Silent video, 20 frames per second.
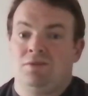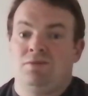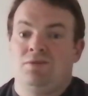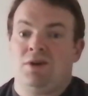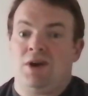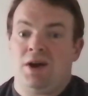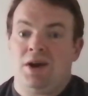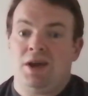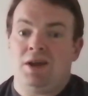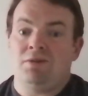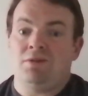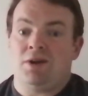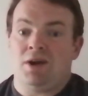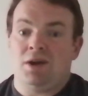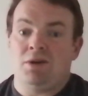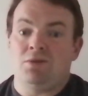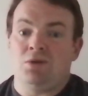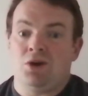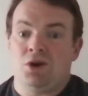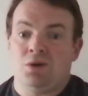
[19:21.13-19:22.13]
very,
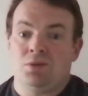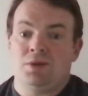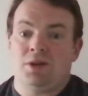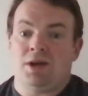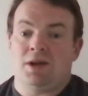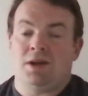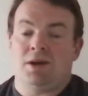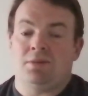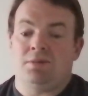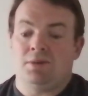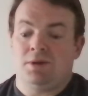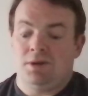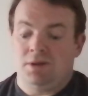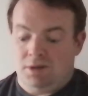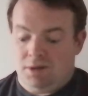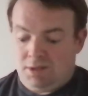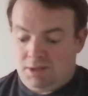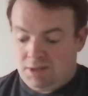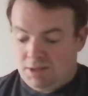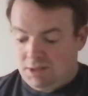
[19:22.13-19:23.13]
very rare would that
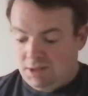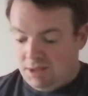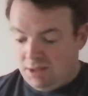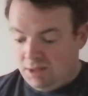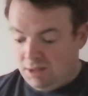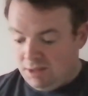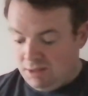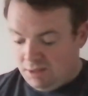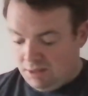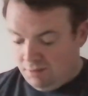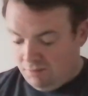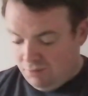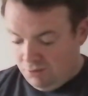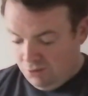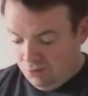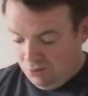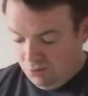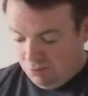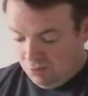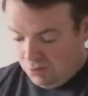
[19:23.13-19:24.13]
happen. As I say, if
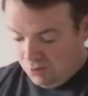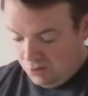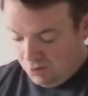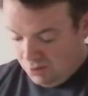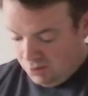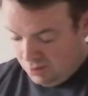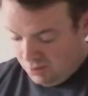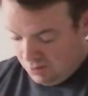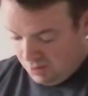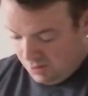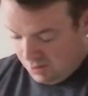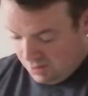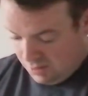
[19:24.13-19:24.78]
you were